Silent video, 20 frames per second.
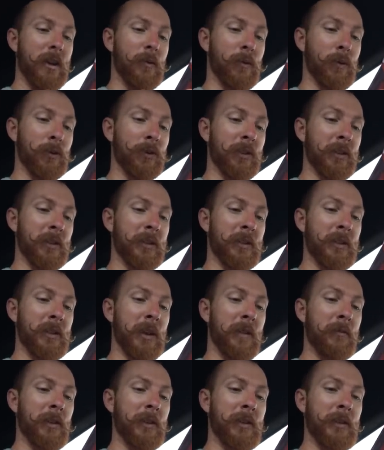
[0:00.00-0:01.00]
which is
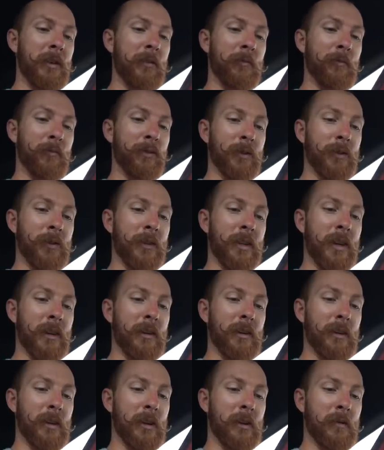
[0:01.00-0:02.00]

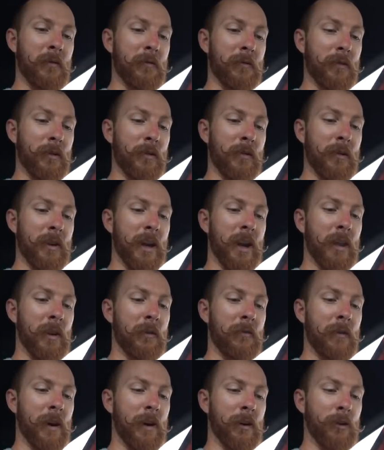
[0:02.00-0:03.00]
77% of your
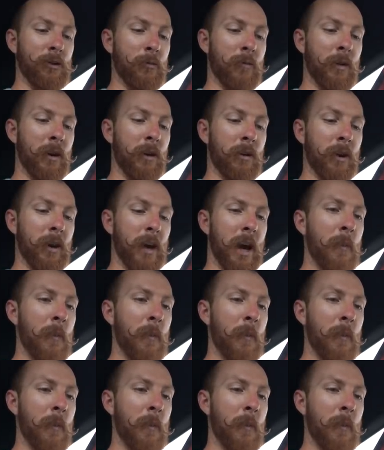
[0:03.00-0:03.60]
daily value, apparently.